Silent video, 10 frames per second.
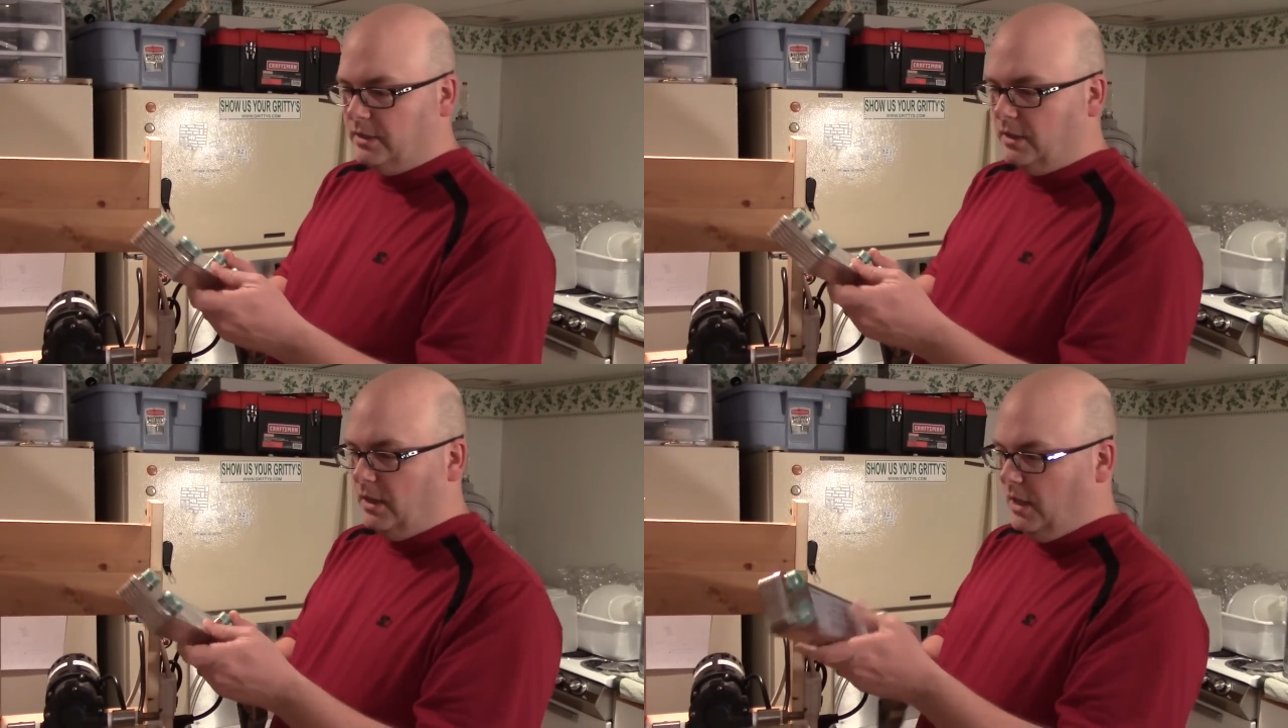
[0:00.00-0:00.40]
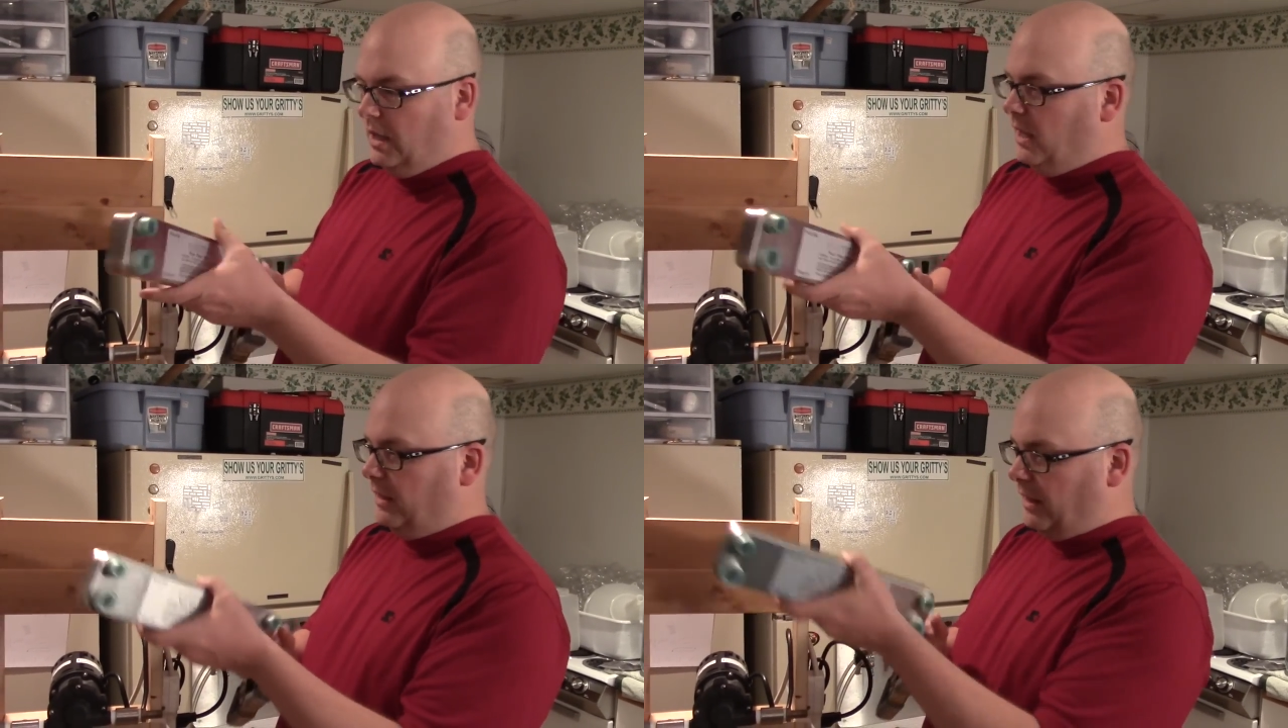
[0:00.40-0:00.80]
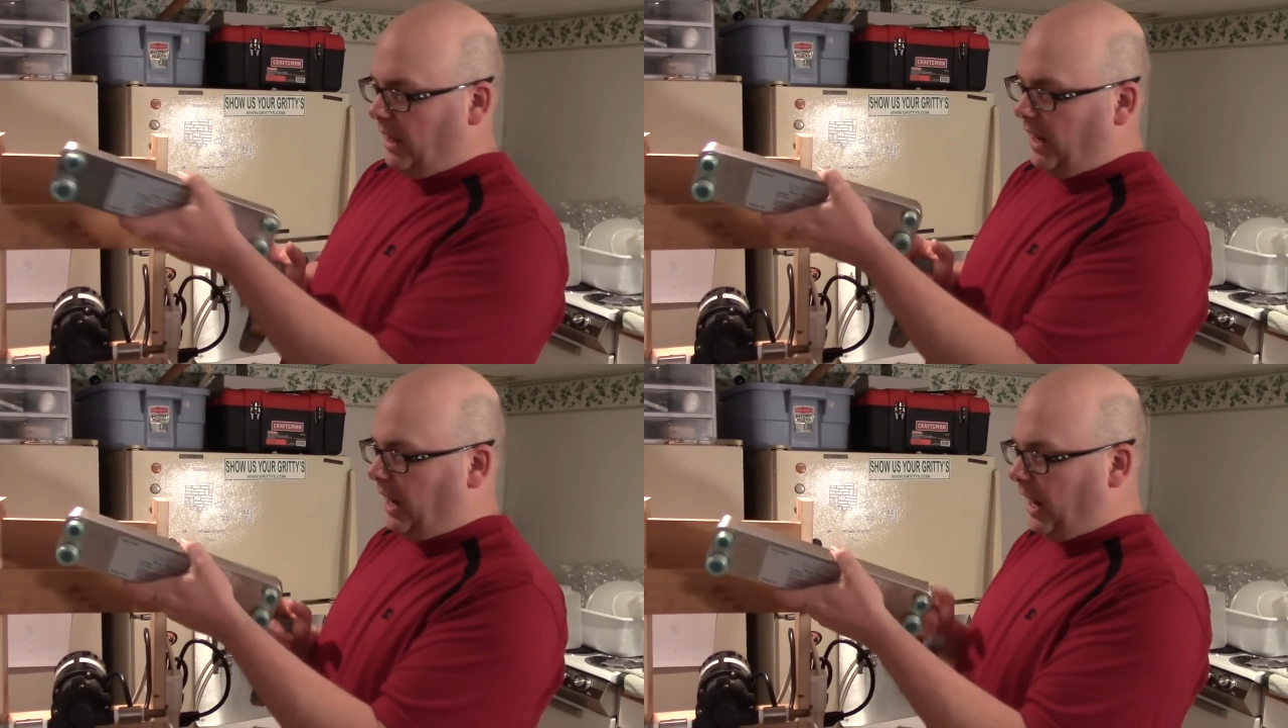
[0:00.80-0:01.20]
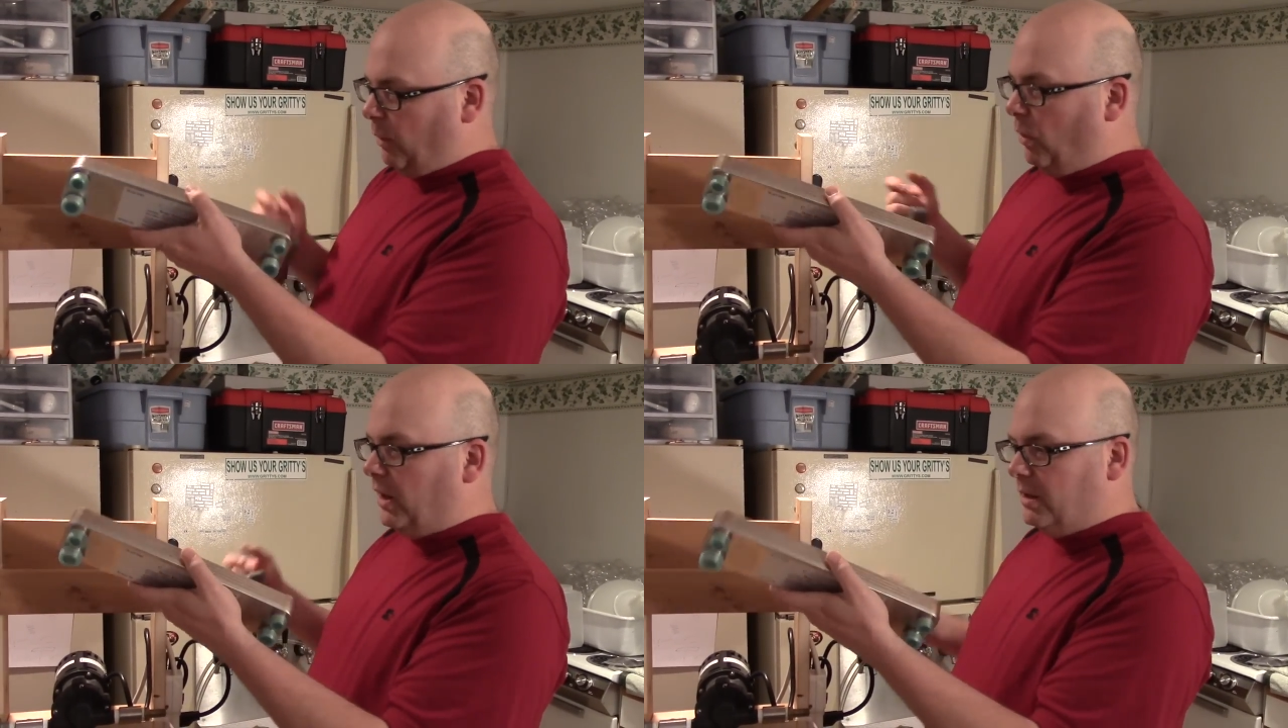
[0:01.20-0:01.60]
it. I
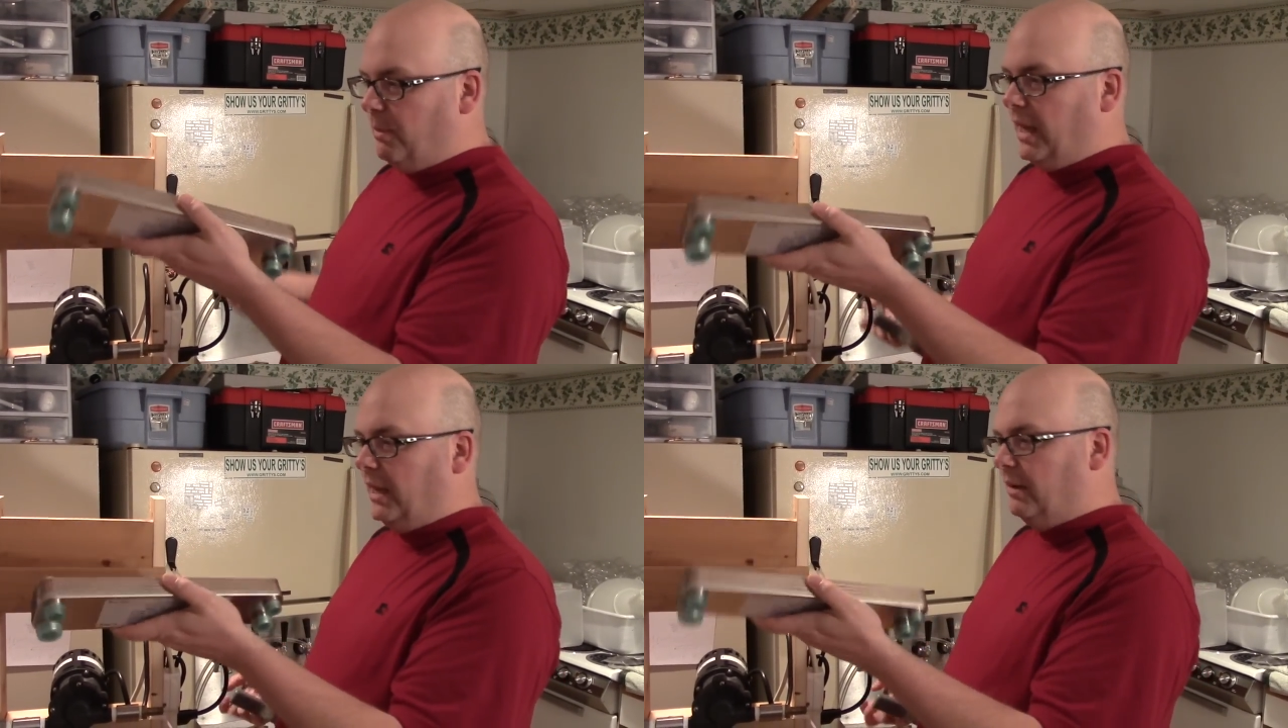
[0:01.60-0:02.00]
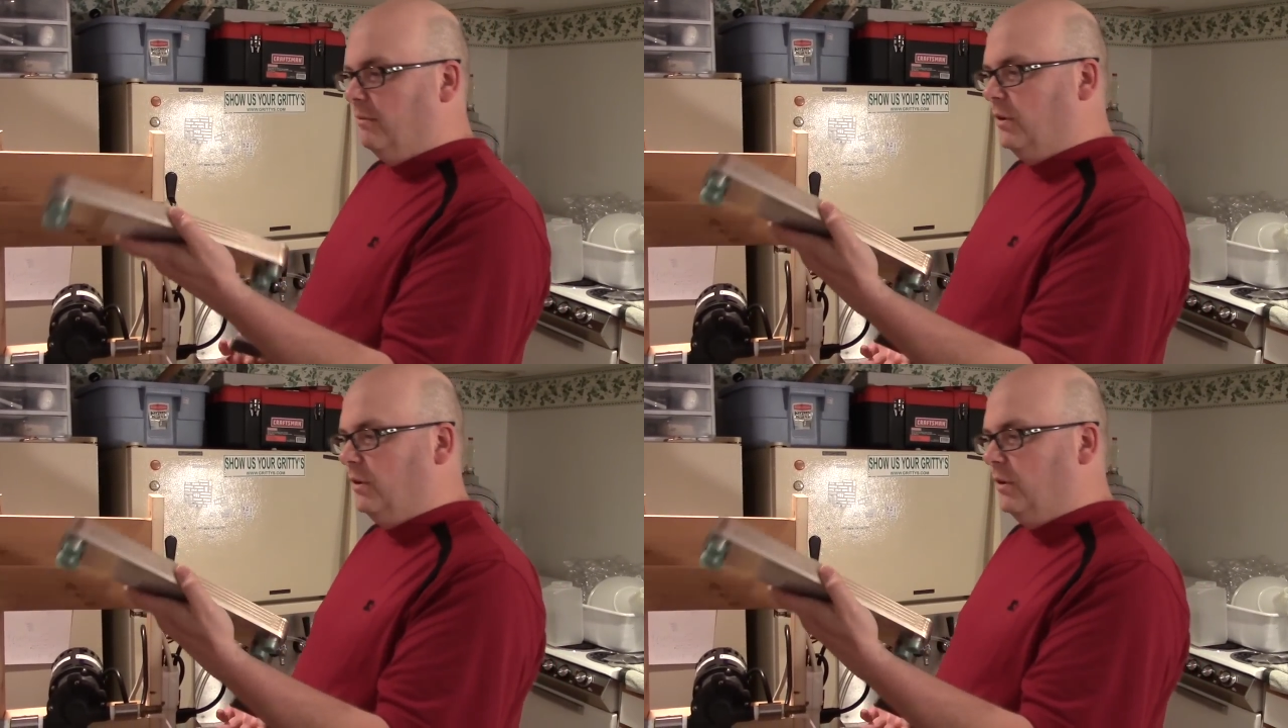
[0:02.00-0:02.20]
wanted to make it